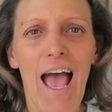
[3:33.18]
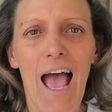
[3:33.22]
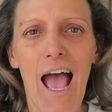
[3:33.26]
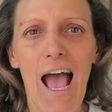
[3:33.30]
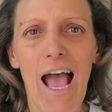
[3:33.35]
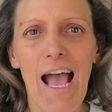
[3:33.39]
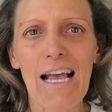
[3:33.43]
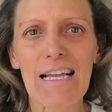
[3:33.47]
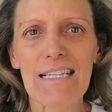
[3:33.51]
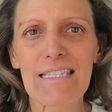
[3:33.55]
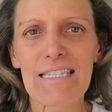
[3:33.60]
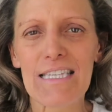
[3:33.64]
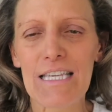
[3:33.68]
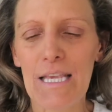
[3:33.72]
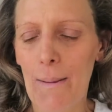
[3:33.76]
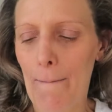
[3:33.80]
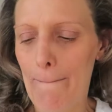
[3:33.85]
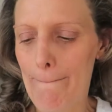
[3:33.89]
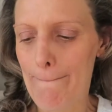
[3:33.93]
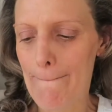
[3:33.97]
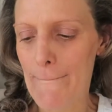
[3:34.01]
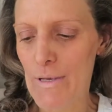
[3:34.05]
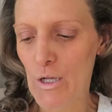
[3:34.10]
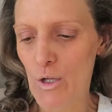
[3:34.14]
Andy
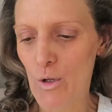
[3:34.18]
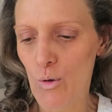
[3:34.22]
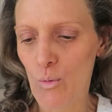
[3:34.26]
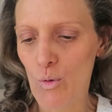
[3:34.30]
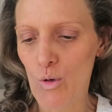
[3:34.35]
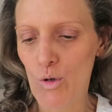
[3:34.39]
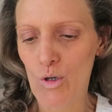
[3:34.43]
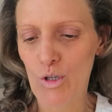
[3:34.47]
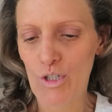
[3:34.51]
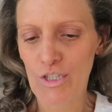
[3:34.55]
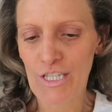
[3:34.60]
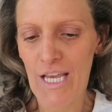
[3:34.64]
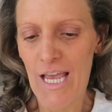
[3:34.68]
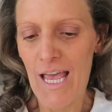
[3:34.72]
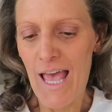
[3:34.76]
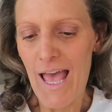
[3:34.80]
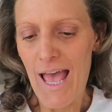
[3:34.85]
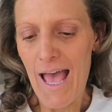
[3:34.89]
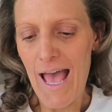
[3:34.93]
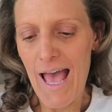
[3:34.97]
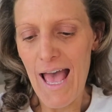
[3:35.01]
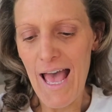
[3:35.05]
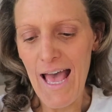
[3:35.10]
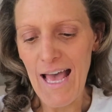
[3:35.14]
Millward,
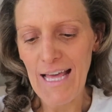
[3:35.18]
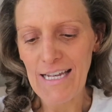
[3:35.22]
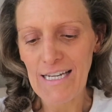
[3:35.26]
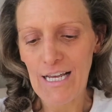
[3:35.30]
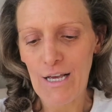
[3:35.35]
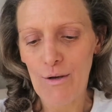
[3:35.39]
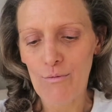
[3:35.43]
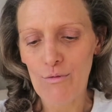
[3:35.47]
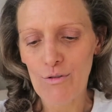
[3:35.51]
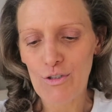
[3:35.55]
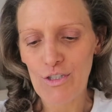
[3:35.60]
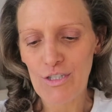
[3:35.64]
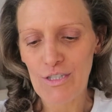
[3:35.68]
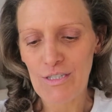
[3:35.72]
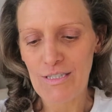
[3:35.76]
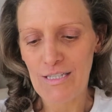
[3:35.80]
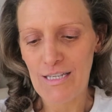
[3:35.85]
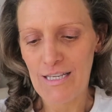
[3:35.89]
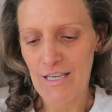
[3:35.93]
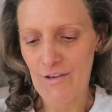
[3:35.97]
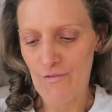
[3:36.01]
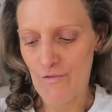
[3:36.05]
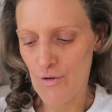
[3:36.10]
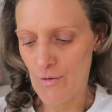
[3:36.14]
and I will just
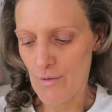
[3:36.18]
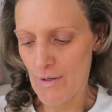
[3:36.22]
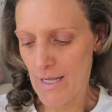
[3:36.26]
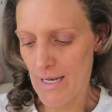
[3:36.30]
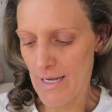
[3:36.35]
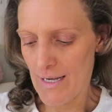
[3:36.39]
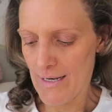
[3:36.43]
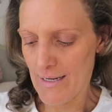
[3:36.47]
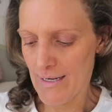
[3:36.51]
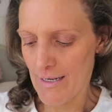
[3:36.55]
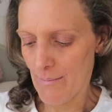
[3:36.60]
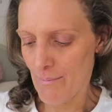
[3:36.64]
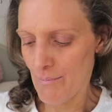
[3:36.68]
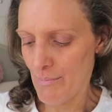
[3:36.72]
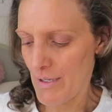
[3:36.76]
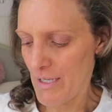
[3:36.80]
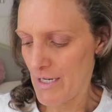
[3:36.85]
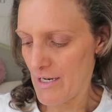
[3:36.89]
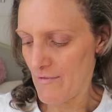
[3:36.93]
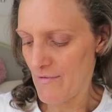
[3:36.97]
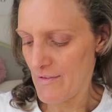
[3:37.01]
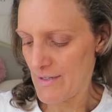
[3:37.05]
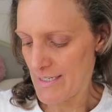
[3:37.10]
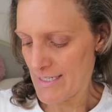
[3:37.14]
give you a little
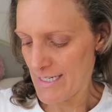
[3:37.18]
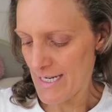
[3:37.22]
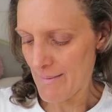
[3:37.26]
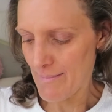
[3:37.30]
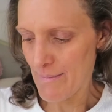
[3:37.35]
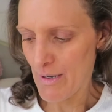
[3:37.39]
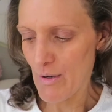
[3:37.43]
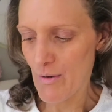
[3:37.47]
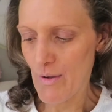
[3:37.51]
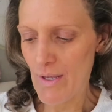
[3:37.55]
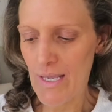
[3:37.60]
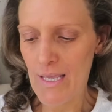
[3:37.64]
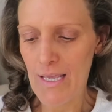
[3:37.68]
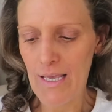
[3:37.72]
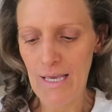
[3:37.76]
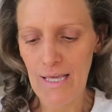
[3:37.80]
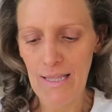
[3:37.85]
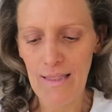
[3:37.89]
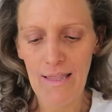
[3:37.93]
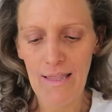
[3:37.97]
bit of a demo here.